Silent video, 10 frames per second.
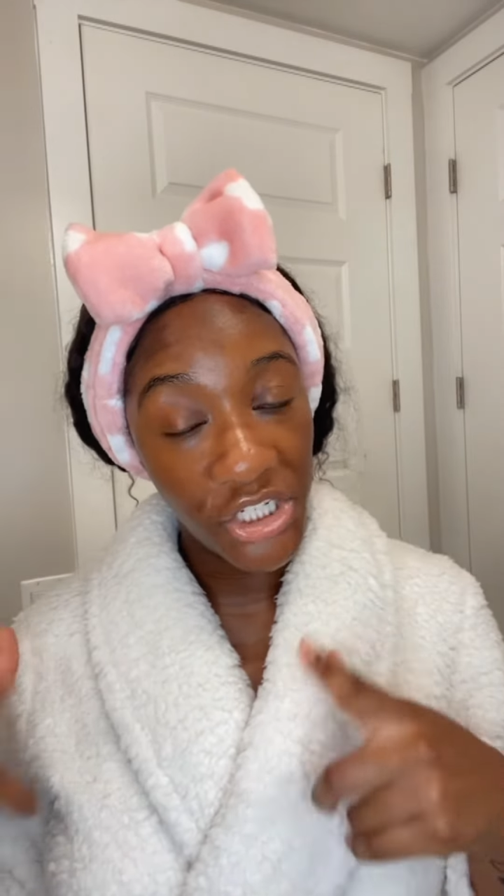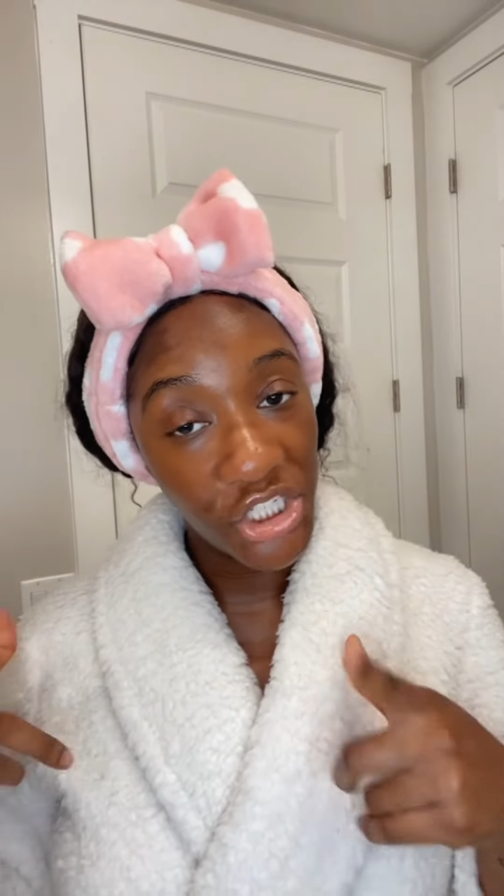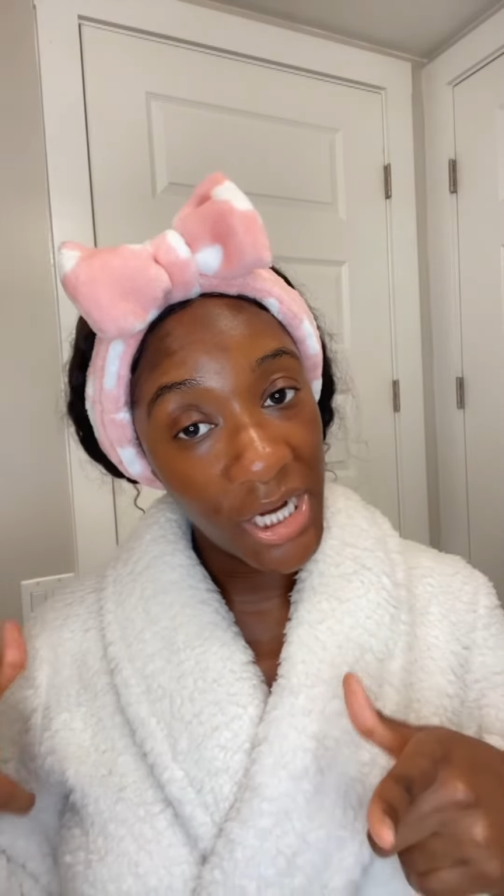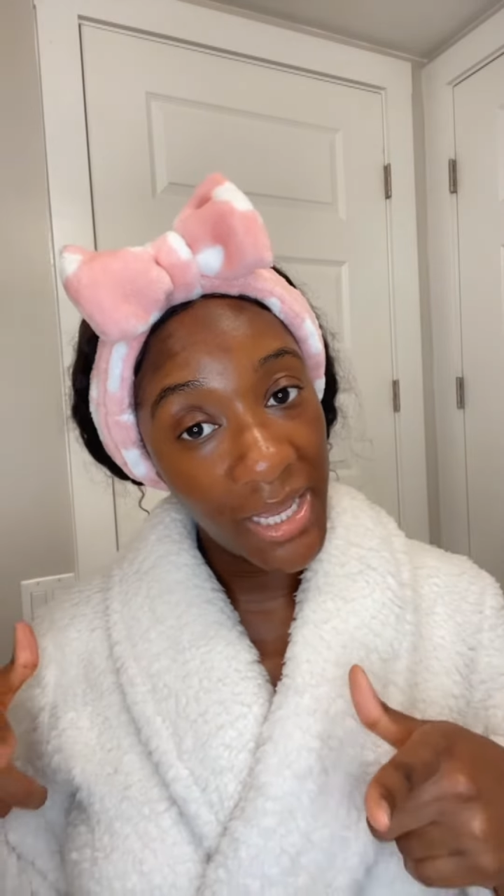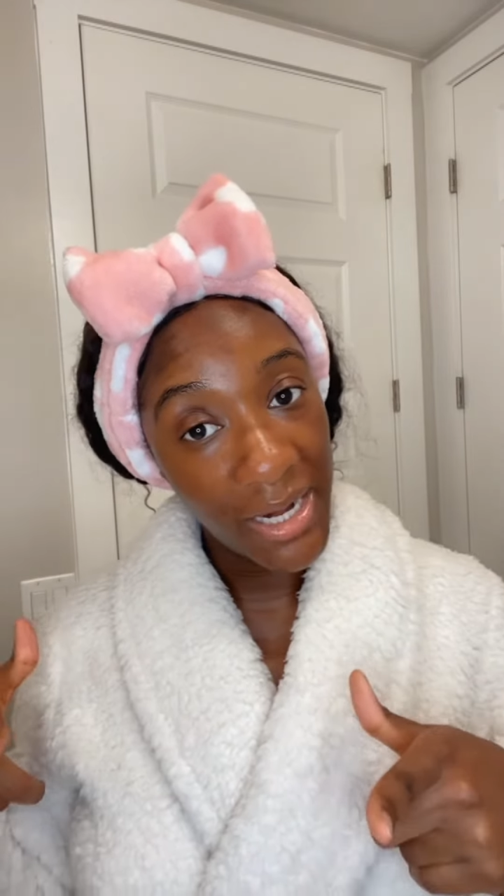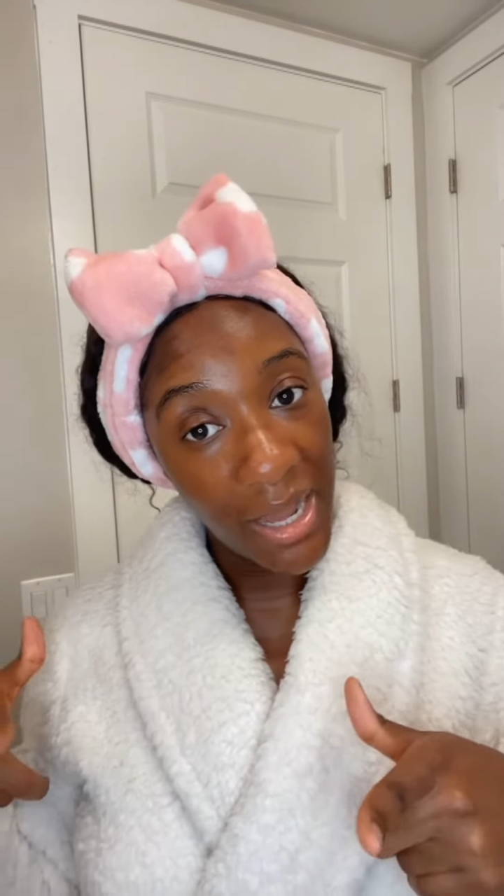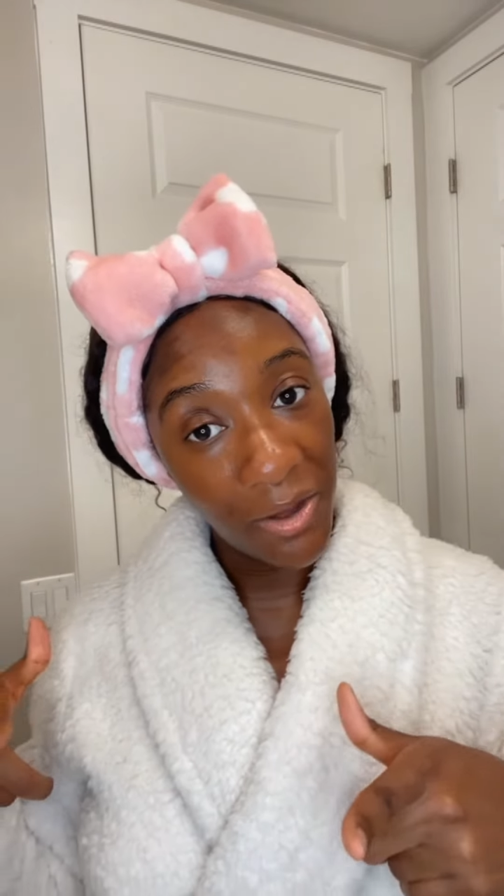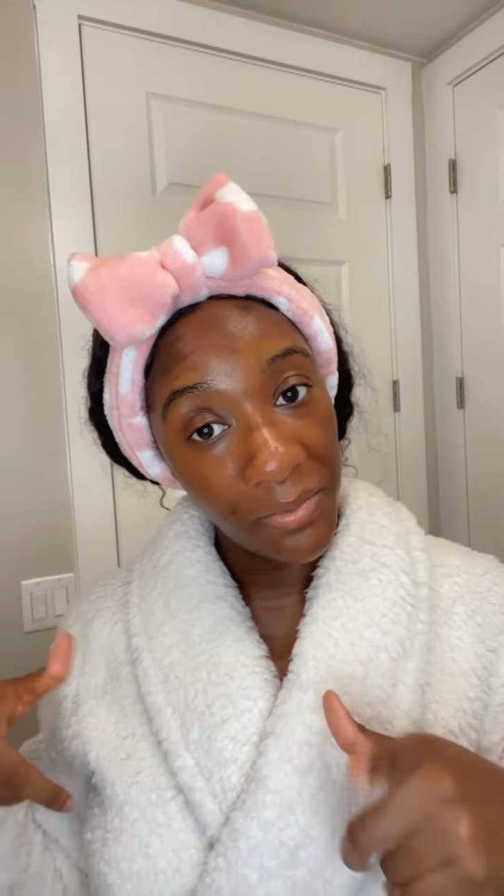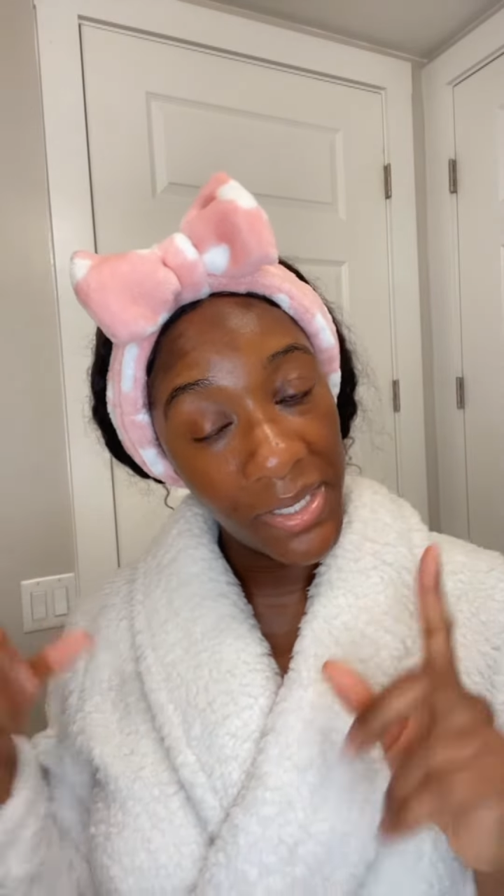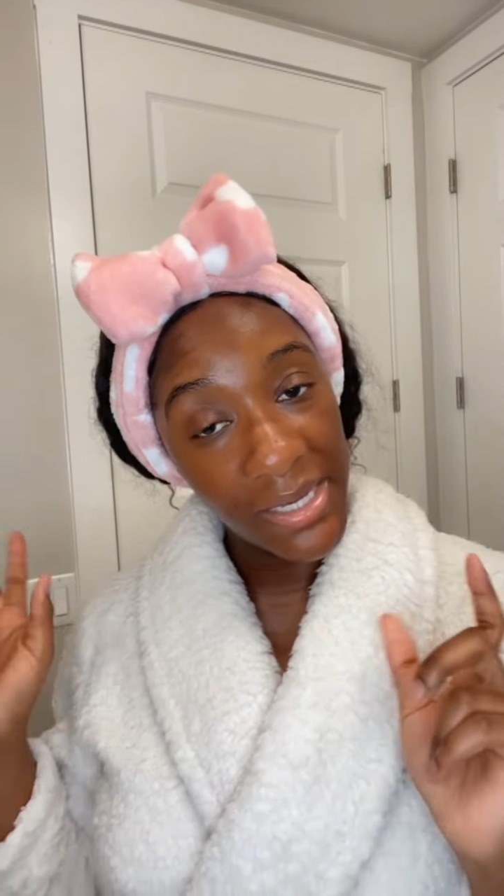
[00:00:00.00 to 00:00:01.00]
and check it
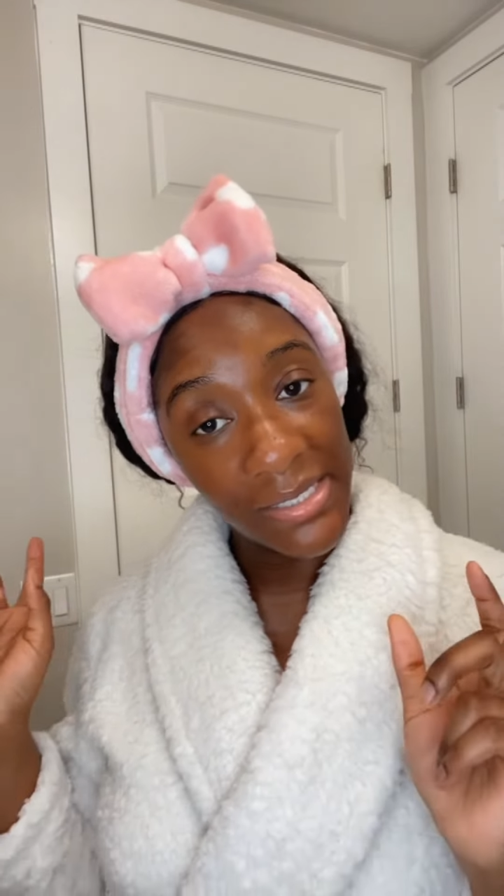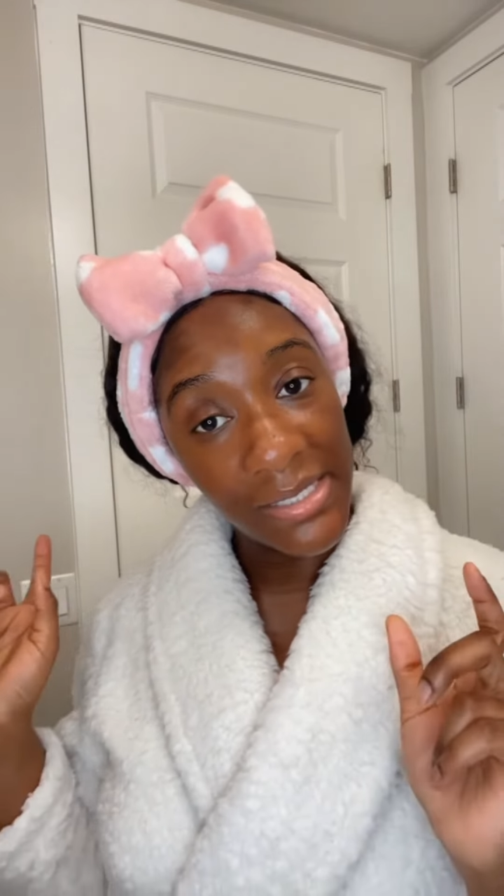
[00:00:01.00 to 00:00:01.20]
out because